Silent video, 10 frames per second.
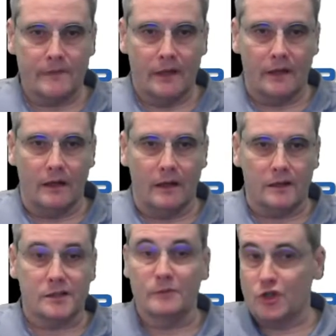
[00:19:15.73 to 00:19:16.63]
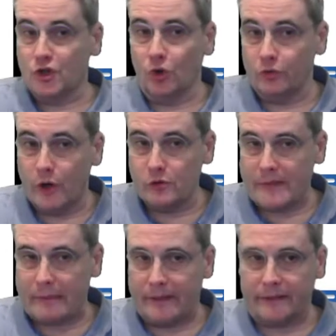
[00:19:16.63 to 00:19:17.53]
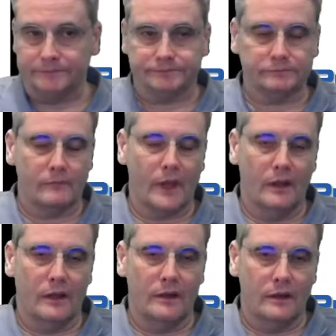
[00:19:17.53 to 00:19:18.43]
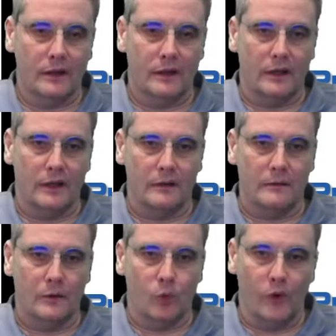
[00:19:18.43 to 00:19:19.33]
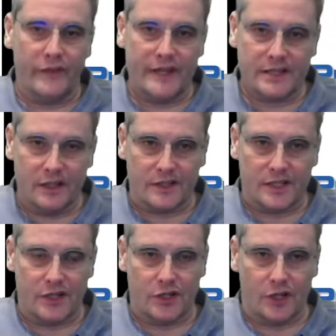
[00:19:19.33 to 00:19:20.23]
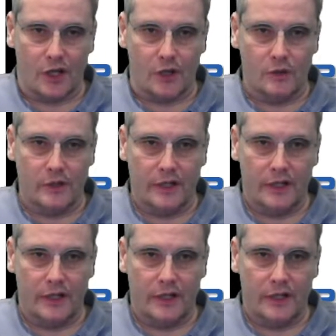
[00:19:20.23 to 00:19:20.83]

to mature road mapping. What this does is show,